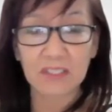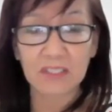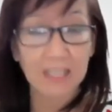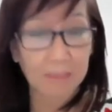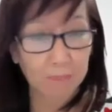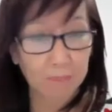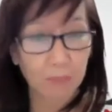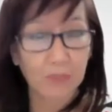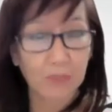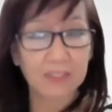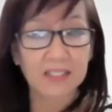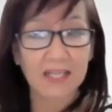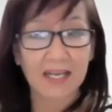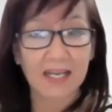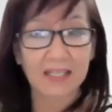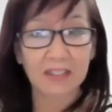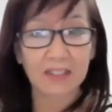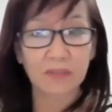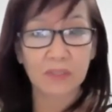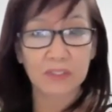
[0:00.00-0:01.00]
and body
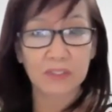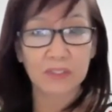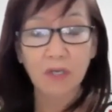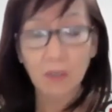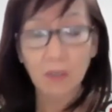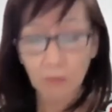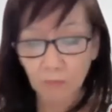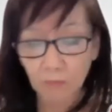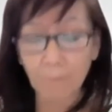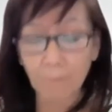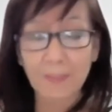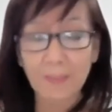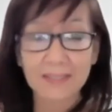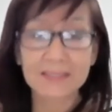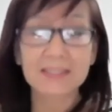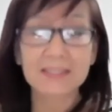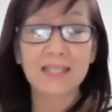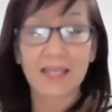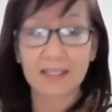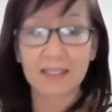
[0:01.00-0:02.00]
language for
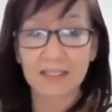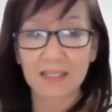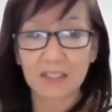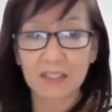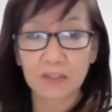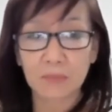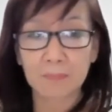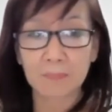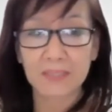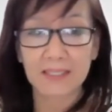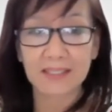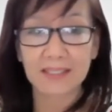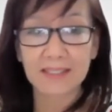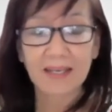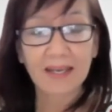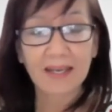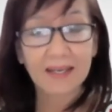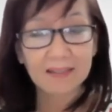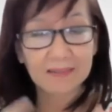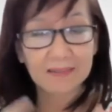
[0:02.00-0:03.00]
better engagement.
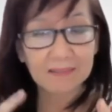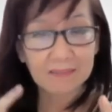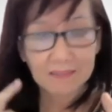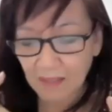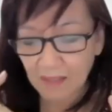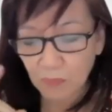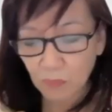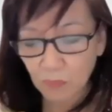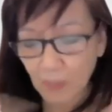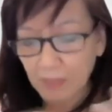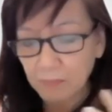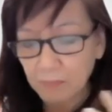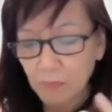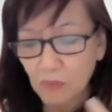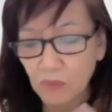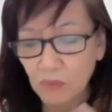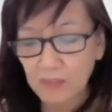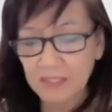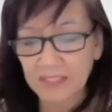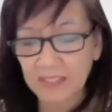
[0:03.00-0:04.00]
And one
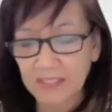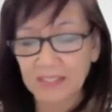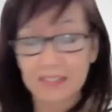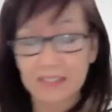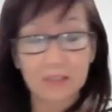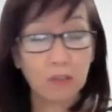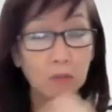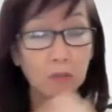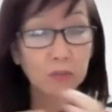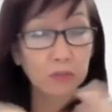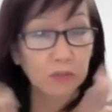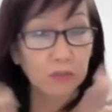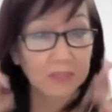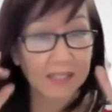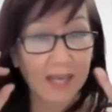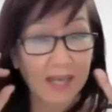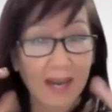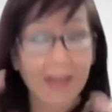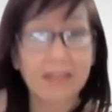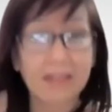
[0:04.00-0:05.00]
more thing is also the
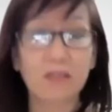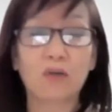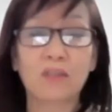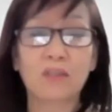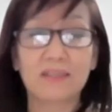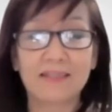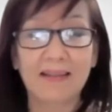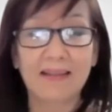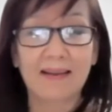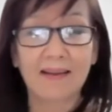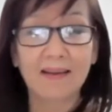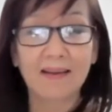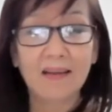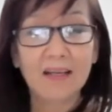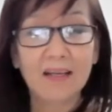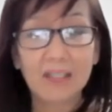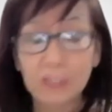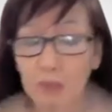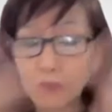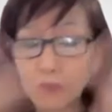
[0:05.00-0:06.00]
eye contact.
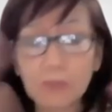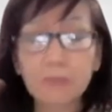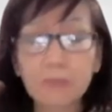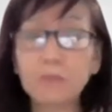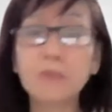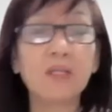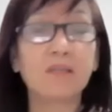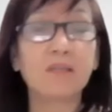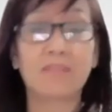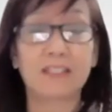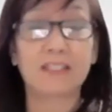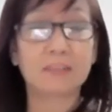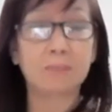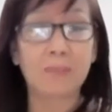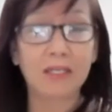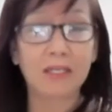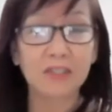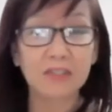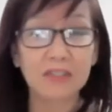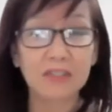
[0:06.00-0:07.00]
You were full of
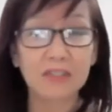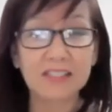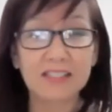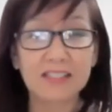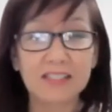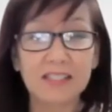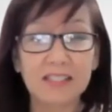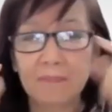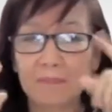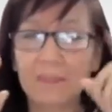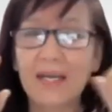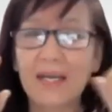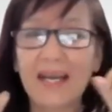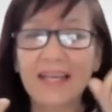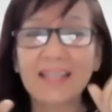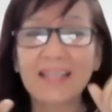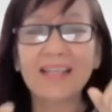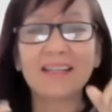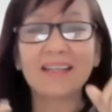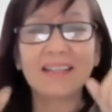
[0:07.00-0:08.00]
expressions,
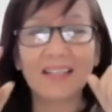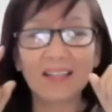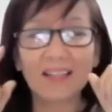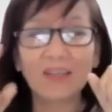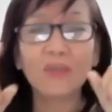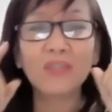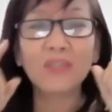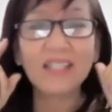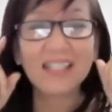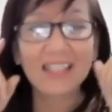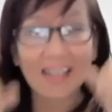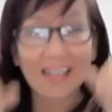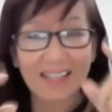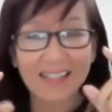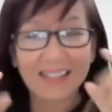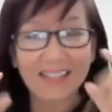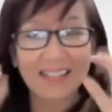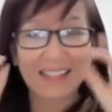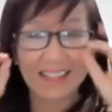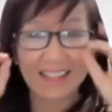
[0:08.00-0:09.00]
only
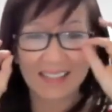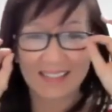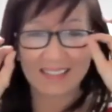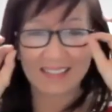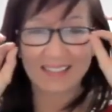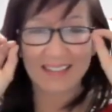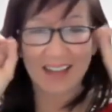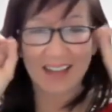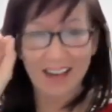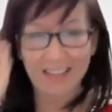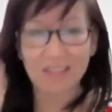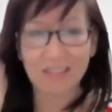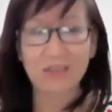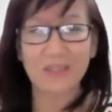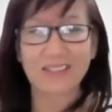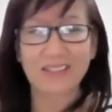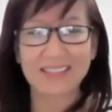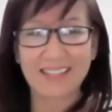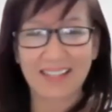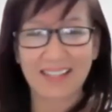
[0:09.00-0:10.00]
lacking in the eye
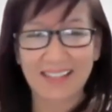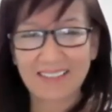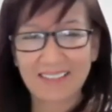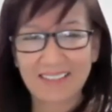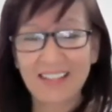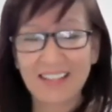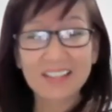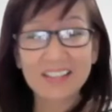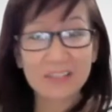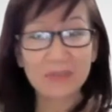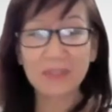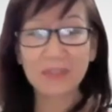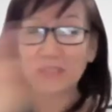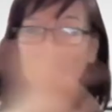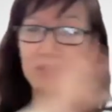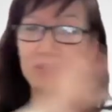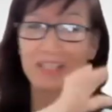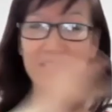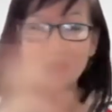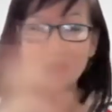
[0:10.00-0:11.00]
contact, right? You were
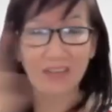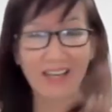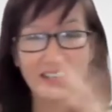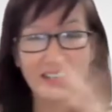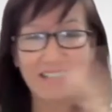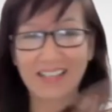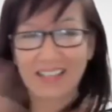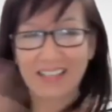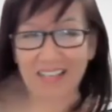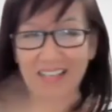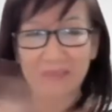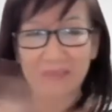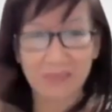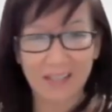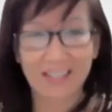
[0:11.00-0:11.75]
looking right and left,